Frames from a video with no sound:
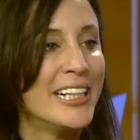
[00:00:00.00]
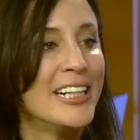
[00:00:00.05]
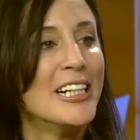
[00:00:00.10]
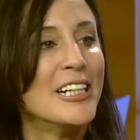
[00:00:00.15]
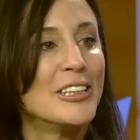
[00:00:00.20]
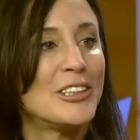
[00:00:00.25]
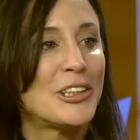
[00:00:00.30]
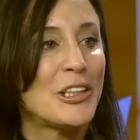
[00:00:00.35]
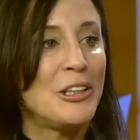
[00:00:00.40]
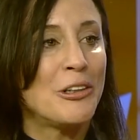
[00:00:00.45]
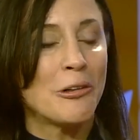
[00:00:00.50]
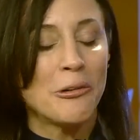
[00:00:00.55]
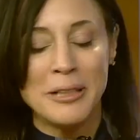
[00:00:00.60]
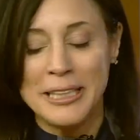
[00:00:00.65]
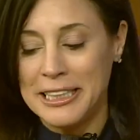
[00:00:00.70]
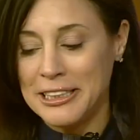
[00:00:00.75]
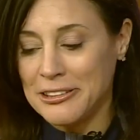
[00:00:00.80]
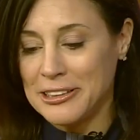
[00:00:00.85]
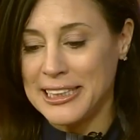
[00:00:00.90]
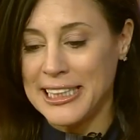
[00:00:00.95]
Yeah. So you're
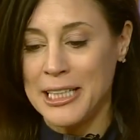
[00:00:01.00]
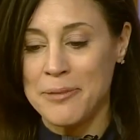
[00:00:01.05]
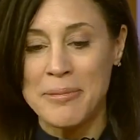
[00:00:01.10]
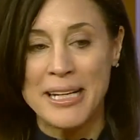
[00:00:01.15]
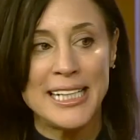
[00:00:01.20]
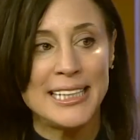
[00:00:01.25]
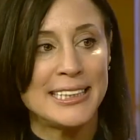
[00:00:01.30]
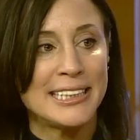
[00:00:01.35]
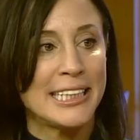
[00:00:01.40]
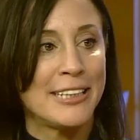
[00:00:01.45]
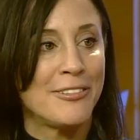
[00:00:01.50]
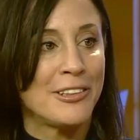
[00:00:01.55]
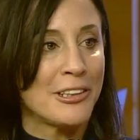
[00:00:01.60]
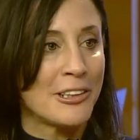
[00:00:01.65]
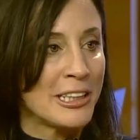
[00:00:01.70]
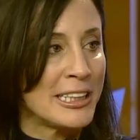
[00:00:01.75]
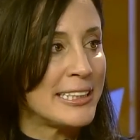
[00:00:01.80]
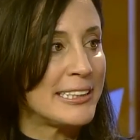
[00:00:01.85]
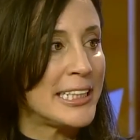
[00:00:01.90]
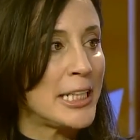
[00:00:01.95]
with your teammates if
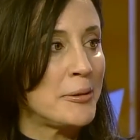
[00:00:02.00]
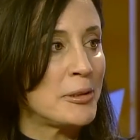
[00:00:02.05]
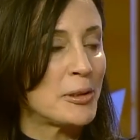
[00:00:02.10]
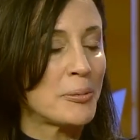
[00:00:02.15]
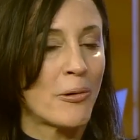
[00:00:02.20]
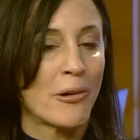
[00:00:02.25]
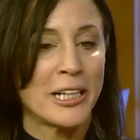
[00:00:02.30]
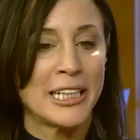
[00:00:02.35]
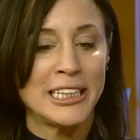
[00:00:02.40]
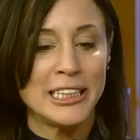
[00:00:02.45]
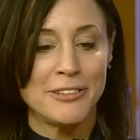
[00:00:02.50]
you're in a team sport.